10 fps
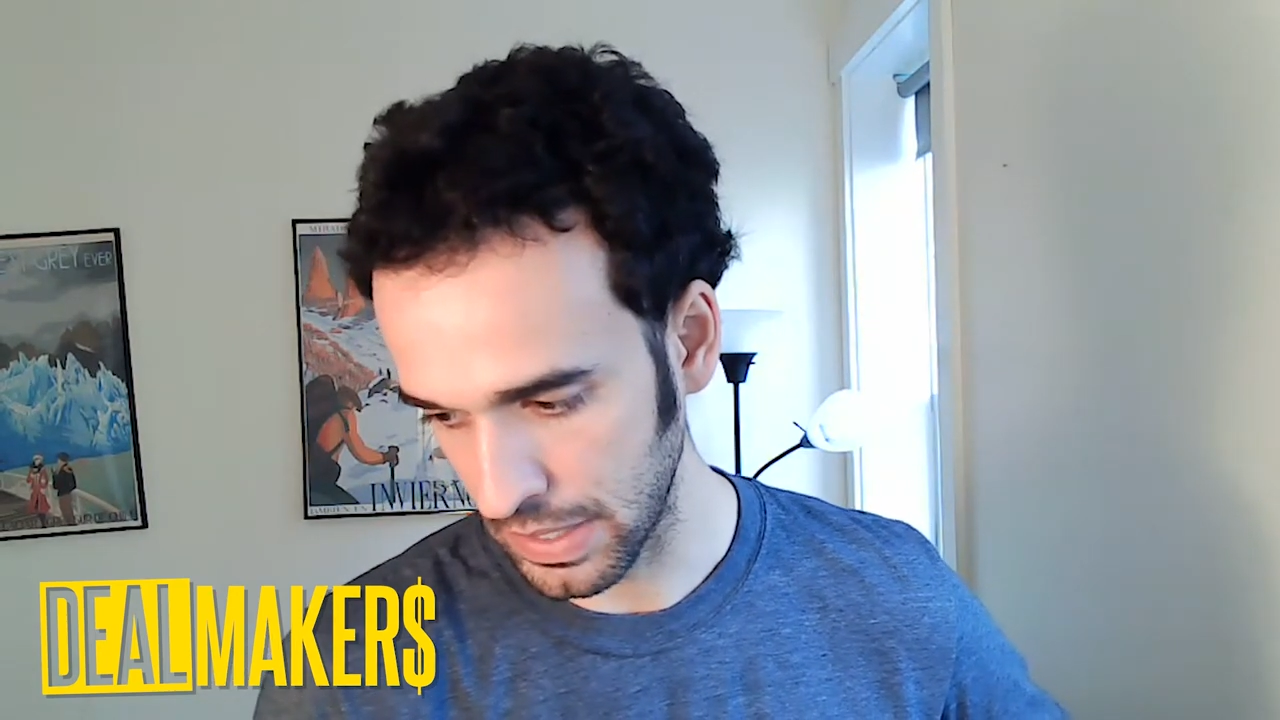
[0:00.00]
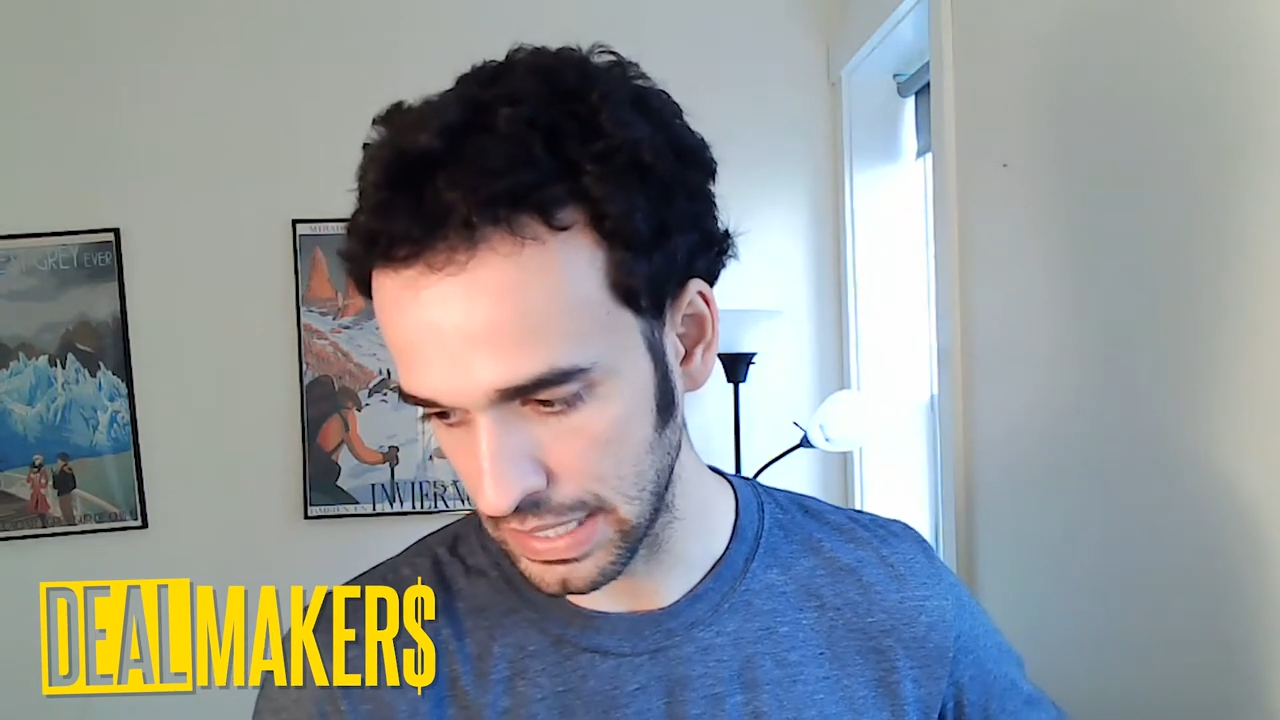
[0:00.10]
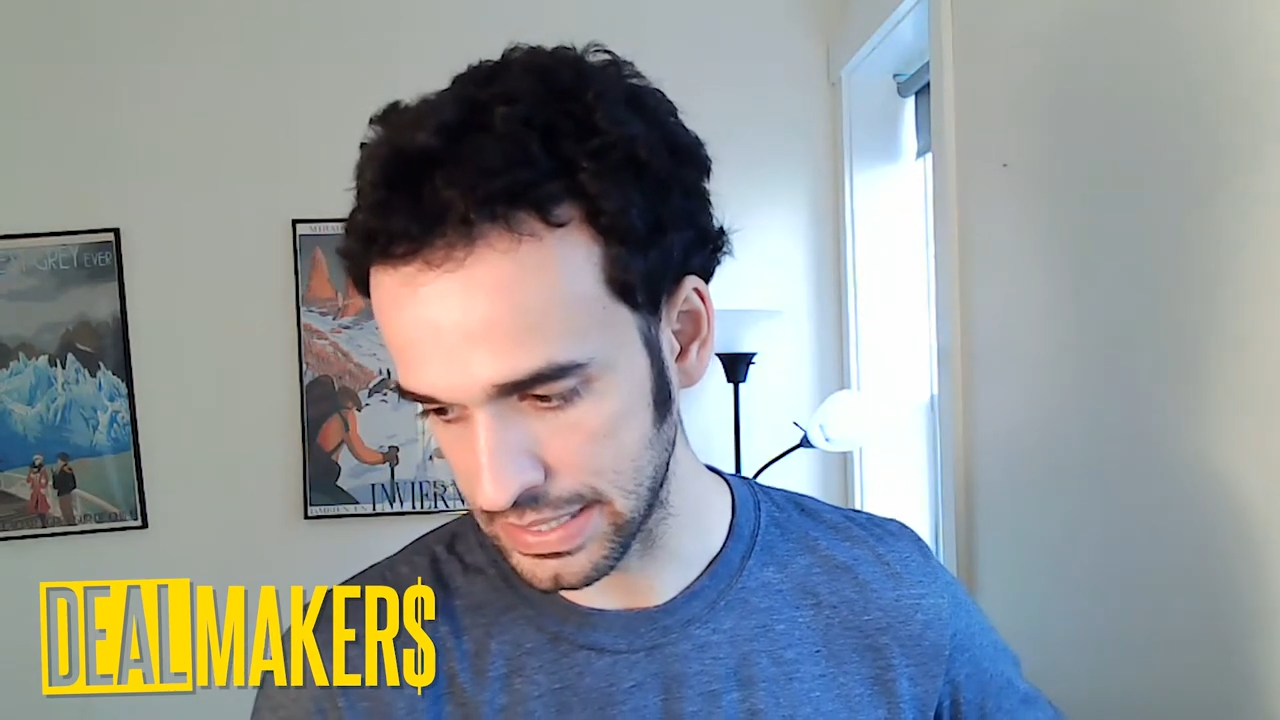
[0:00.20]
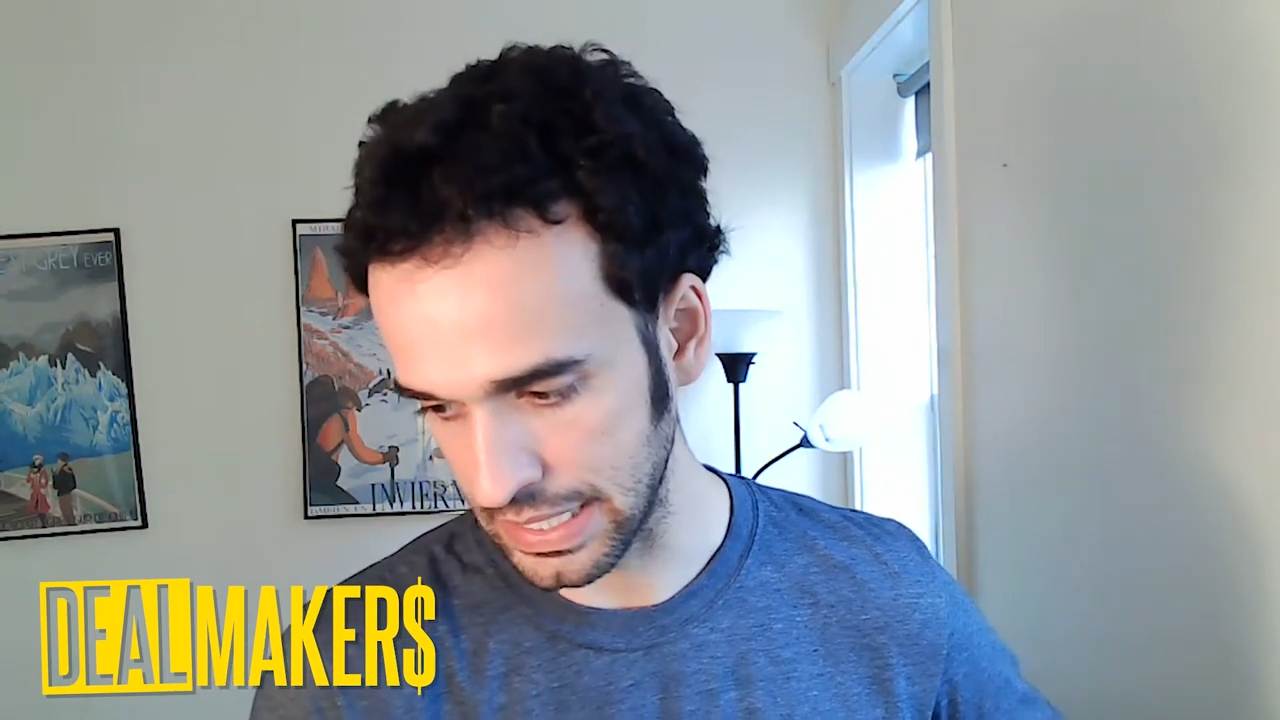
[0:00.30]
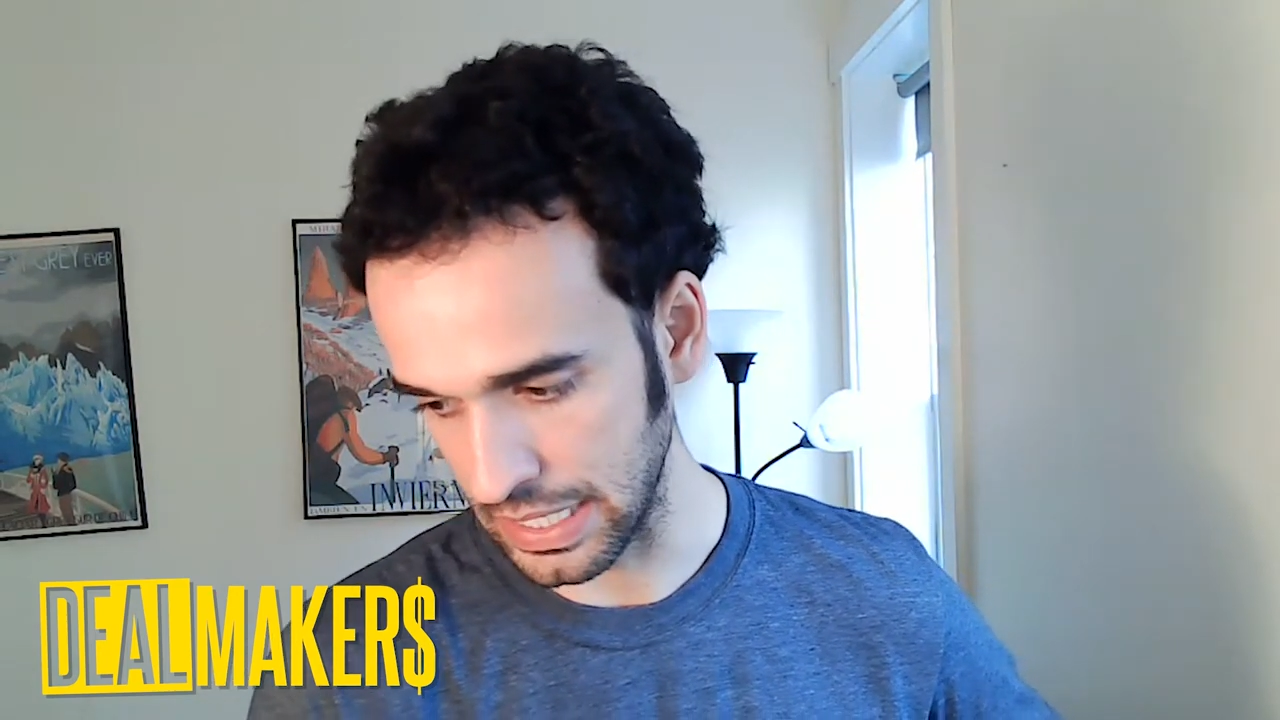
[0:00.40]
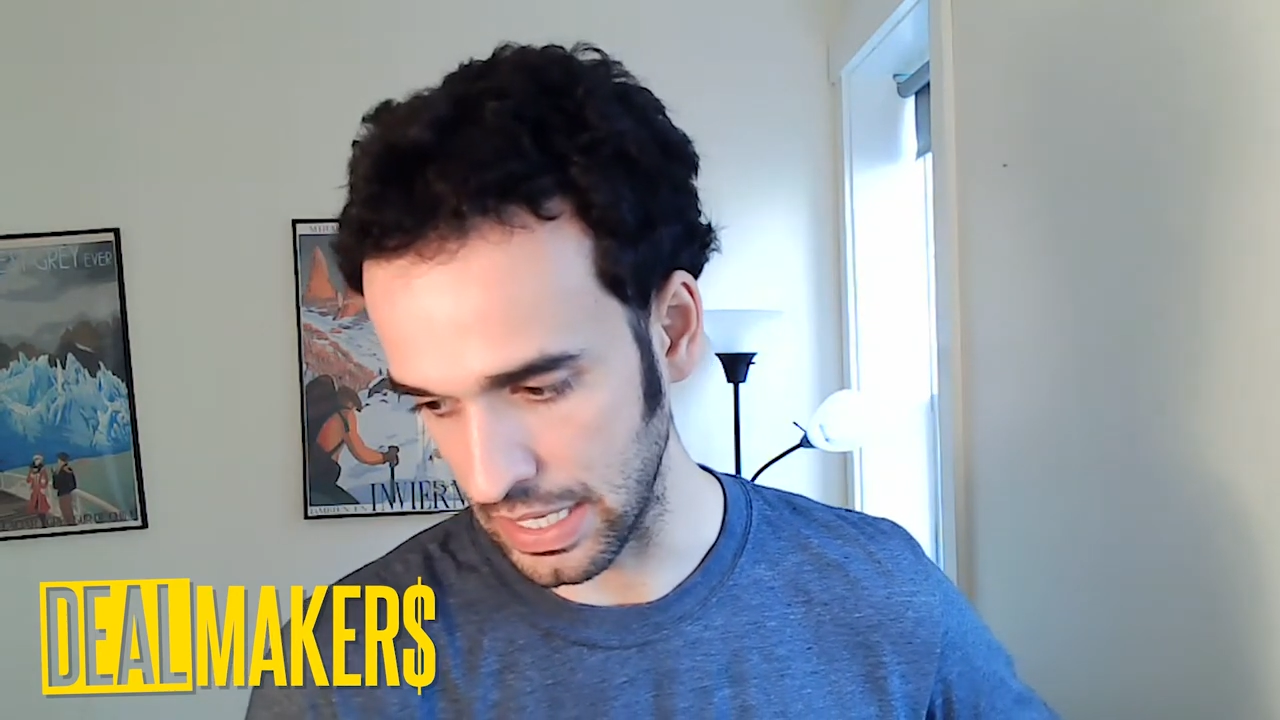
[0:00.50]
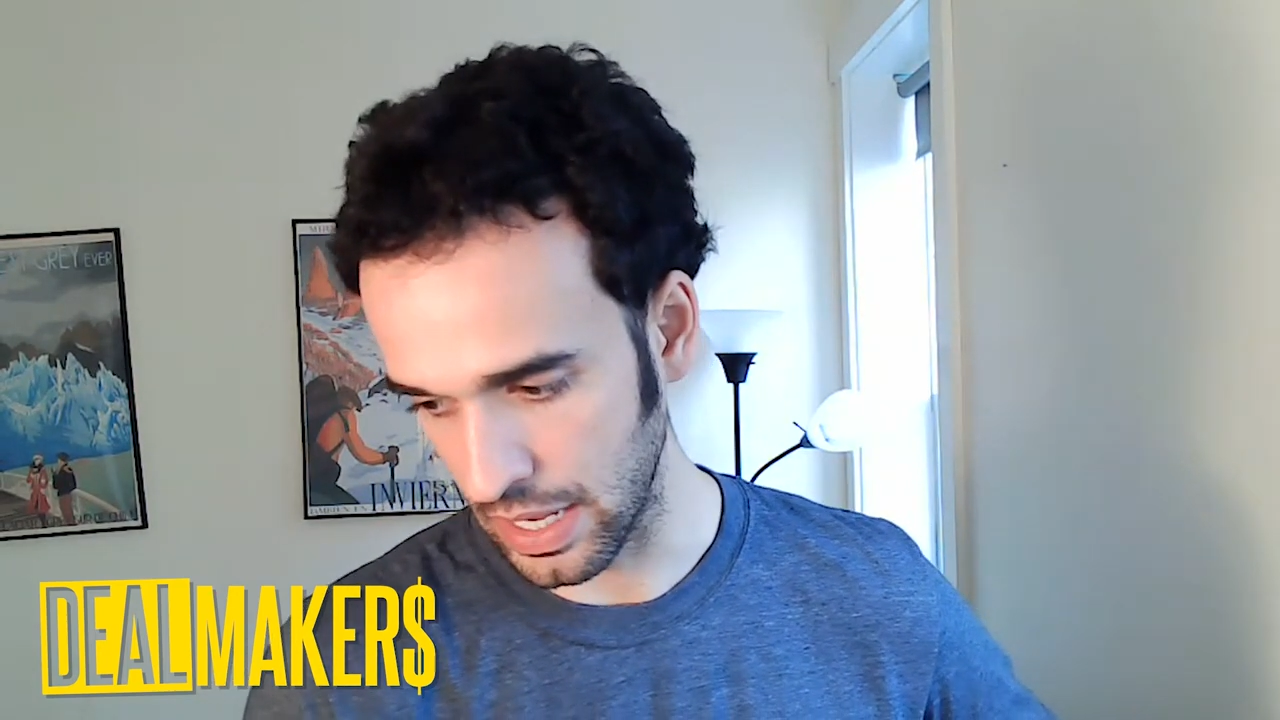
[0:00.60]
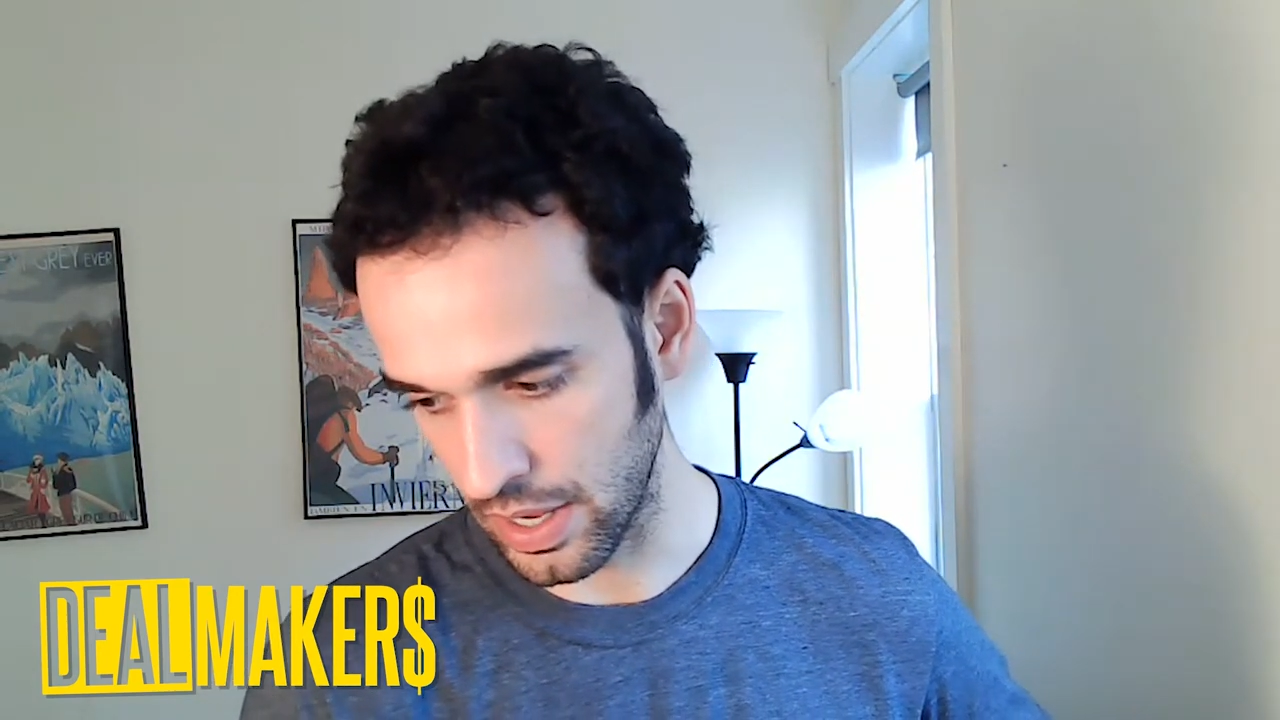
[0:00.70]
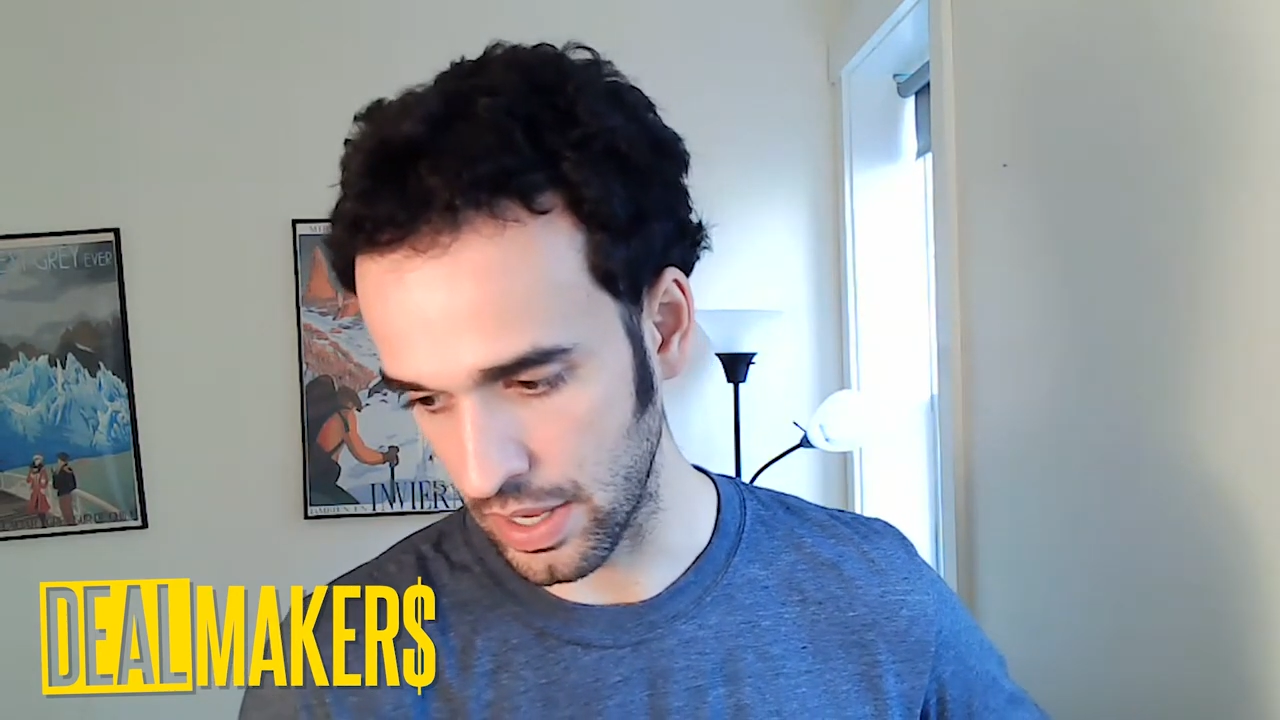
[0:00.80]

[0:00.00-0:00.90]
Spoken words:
let's see.